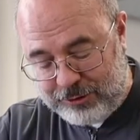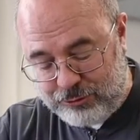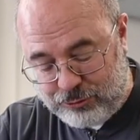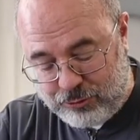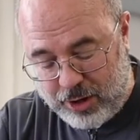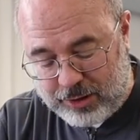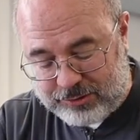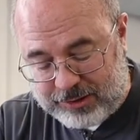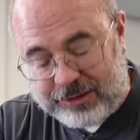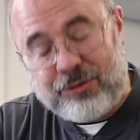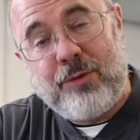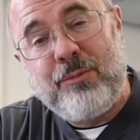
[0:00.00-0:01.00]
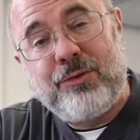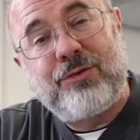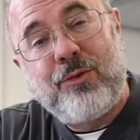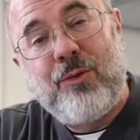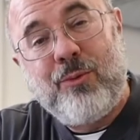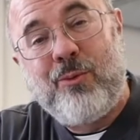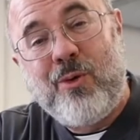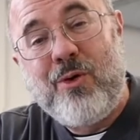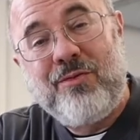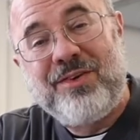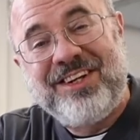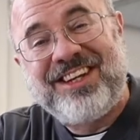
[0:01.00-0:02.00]
at cross, it's almost
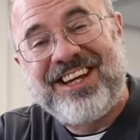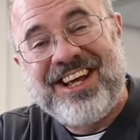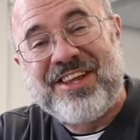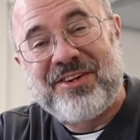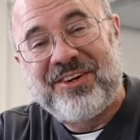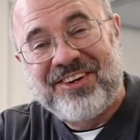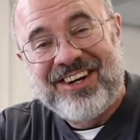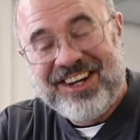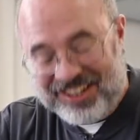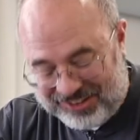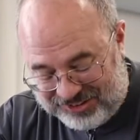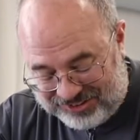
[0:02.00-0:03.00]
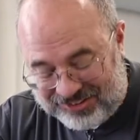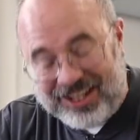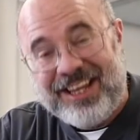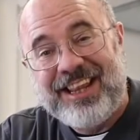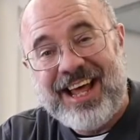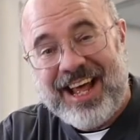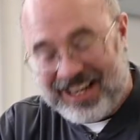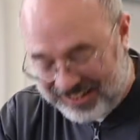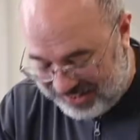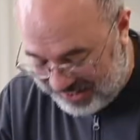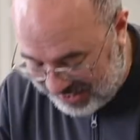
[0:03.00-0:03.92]
woven together, just like that.